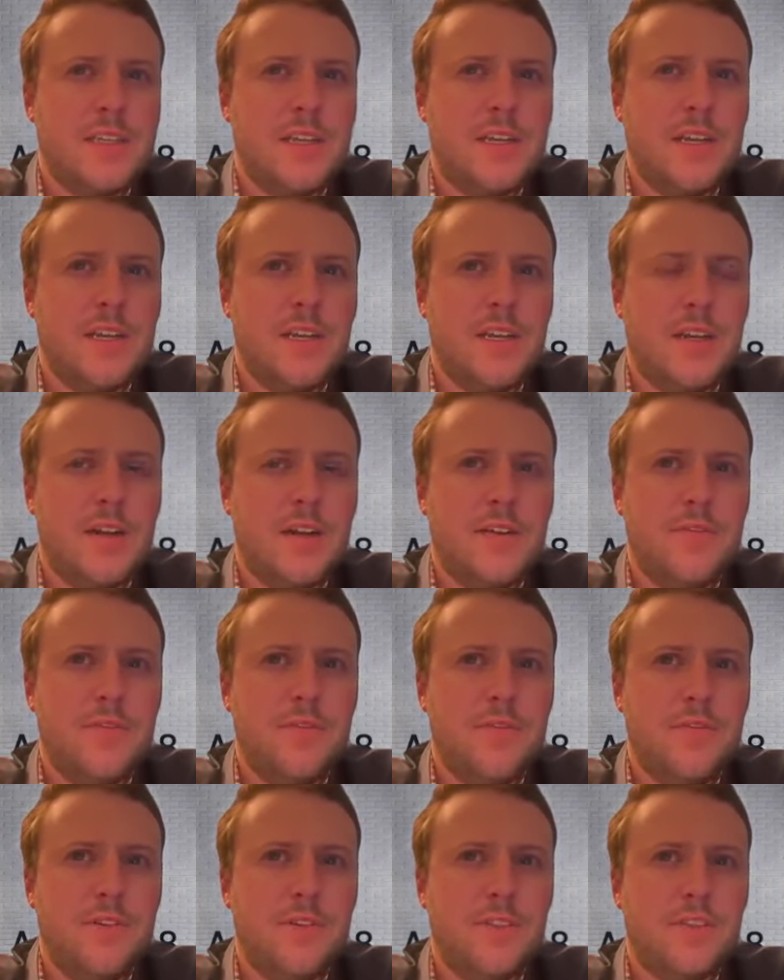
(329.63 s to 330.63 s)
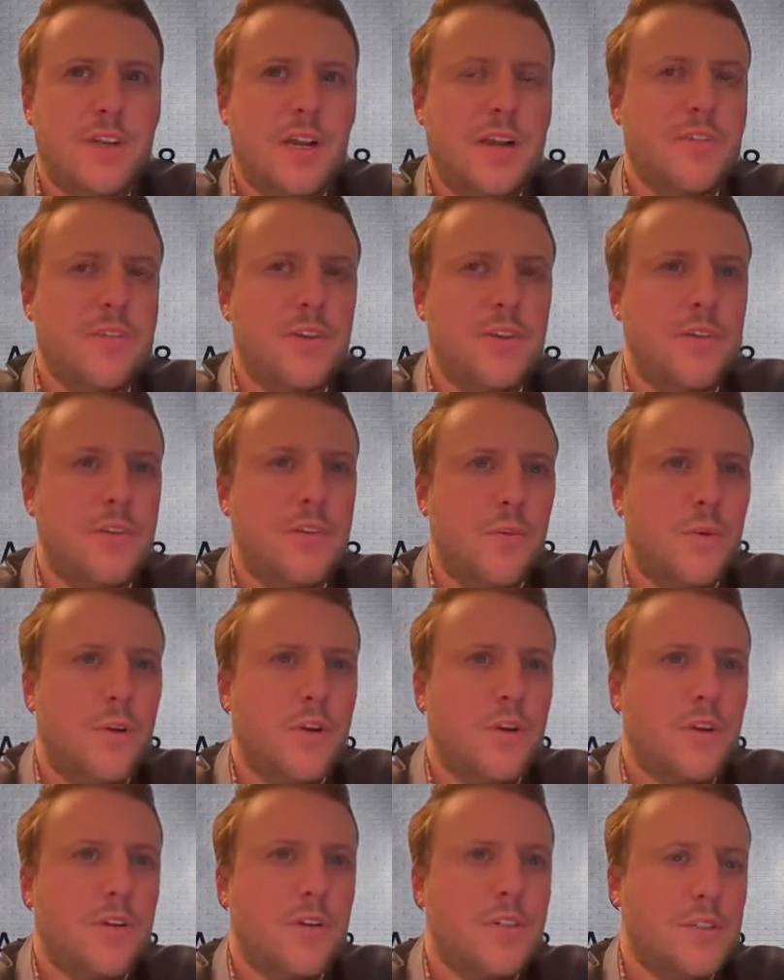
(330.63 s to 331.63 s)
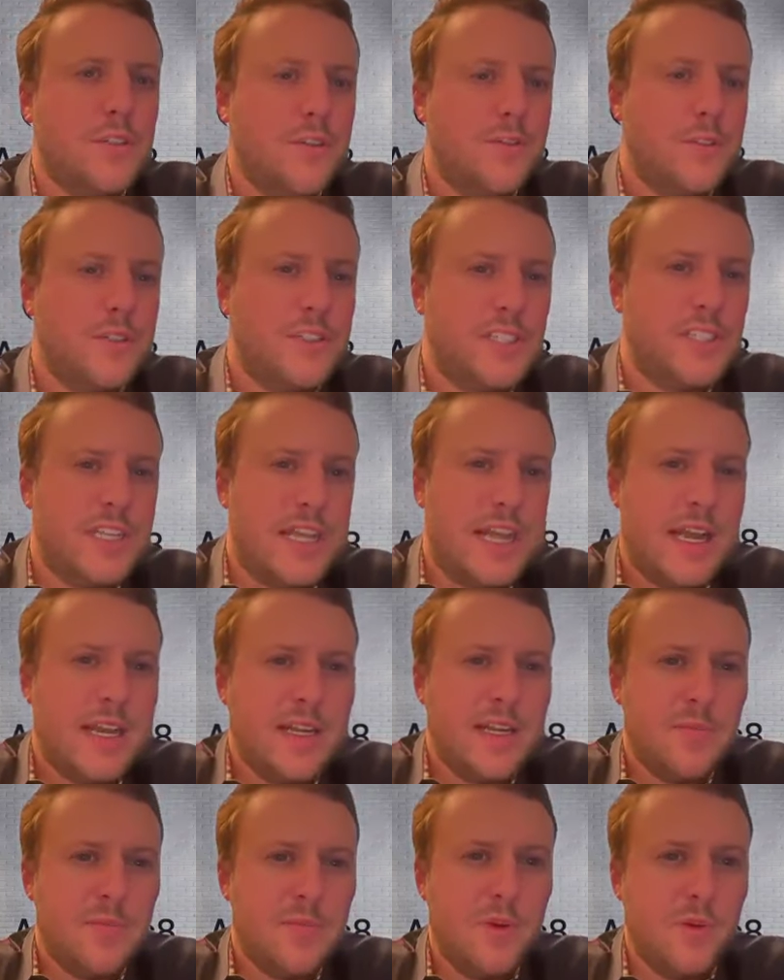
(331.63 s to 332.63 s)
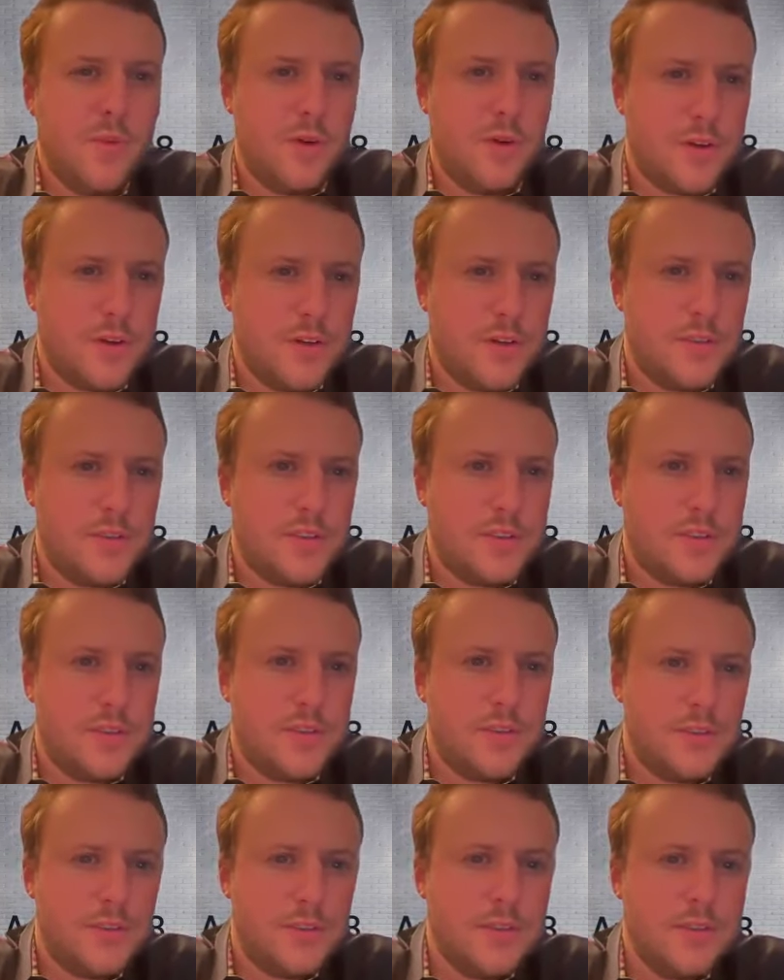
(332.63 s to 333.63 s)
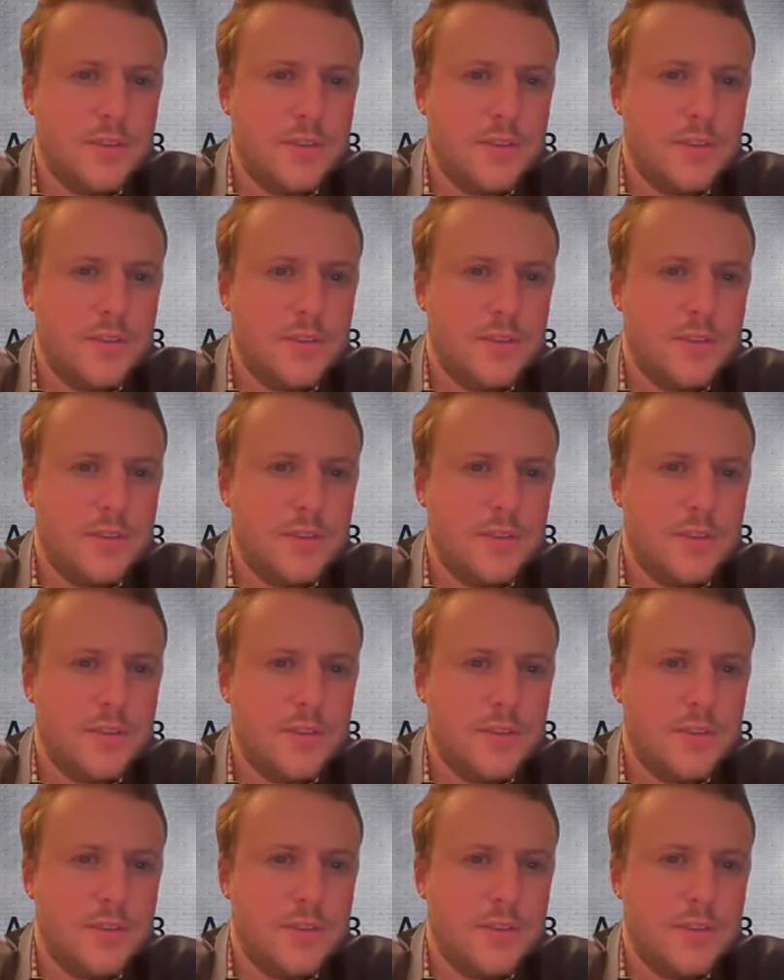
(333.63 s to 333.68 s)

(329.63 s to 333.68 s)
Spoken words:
of the driver node or workers over just adding more workers?